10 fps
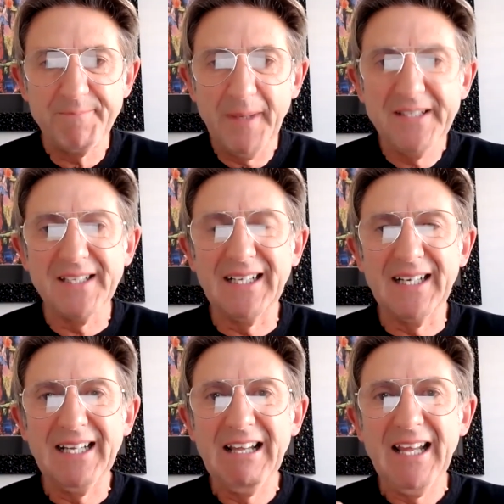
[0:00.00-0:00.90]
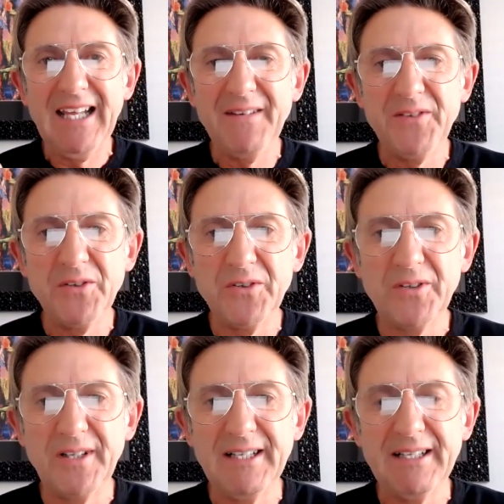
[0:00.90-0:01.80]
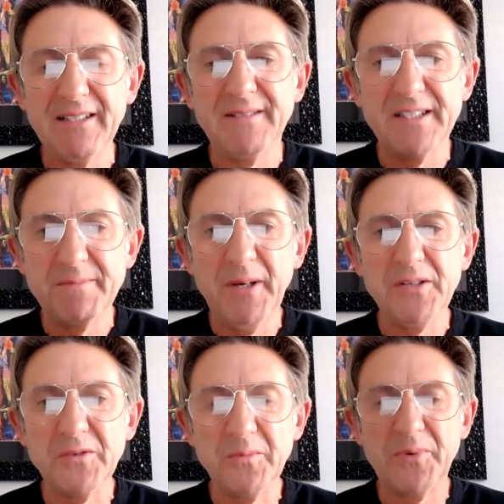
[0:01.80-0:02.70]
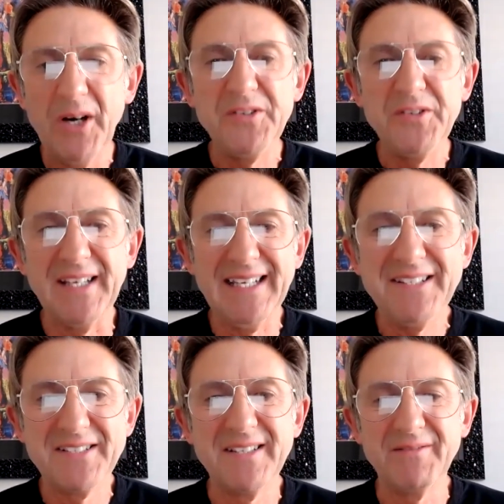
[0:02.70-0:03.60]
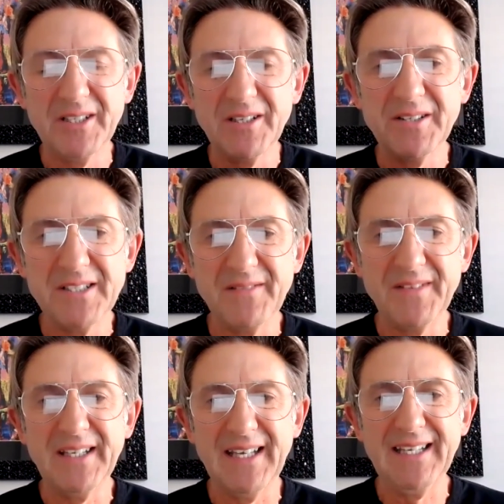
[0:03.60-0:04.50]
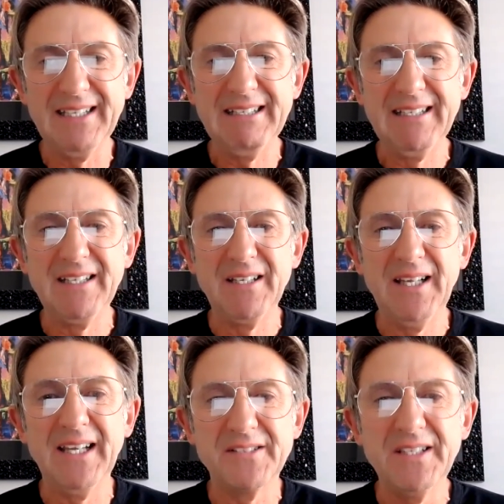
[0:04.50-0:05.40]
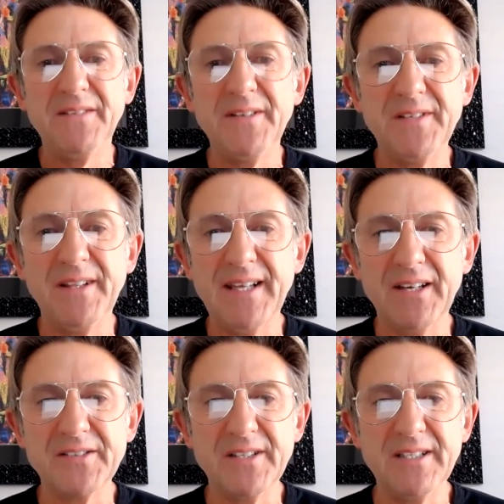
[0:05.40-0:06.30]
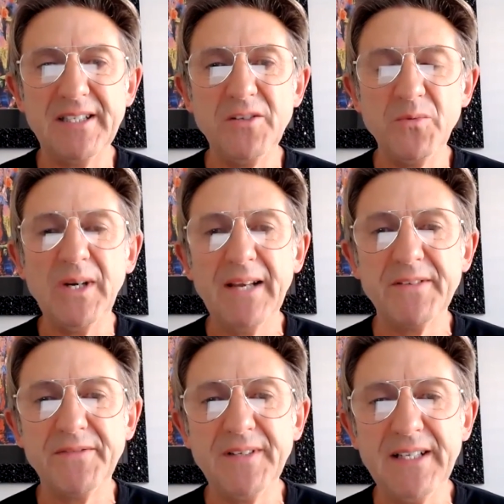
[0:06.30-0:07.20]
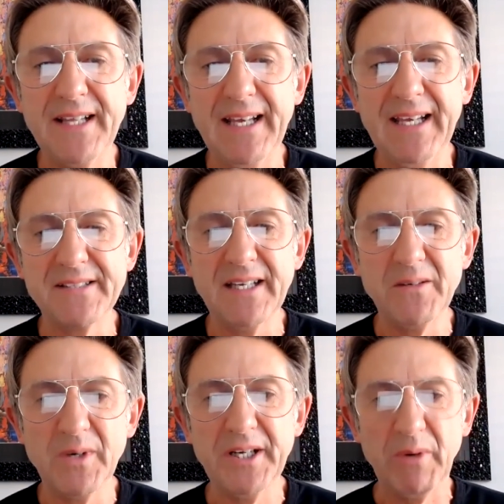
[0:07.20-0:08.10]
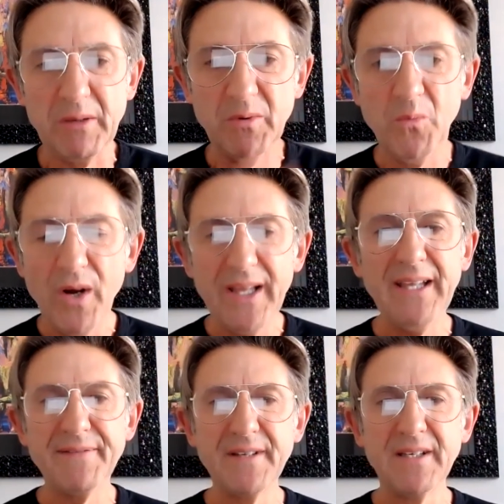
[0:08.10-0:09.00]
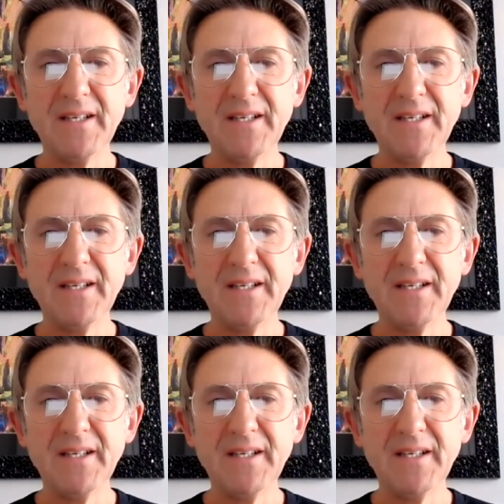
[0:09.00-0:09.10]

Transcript: basically, if you're disposal proceeds, regardless of the gain, exceed 50,000, then you will have to fill in that SA108. Well, what if